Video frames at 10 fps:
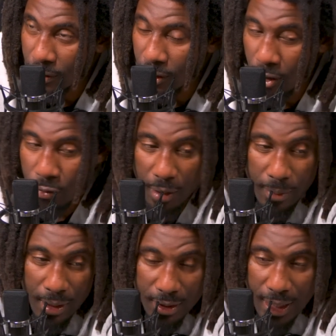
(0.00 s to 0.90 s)
You know, if we can
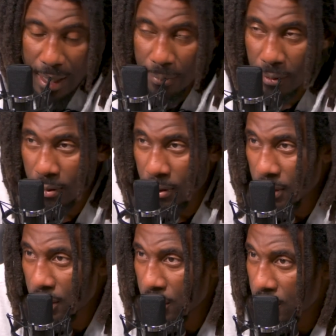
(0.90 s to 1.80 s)
make this happen,
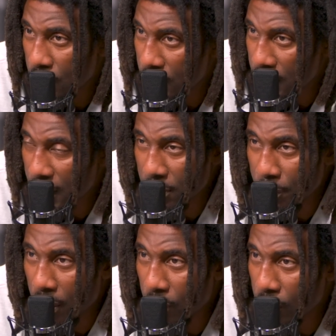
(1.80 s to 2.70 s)
we can keep the
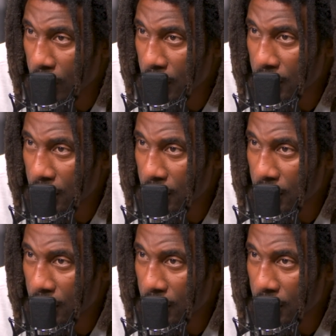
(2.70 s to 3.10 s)
ball rolling.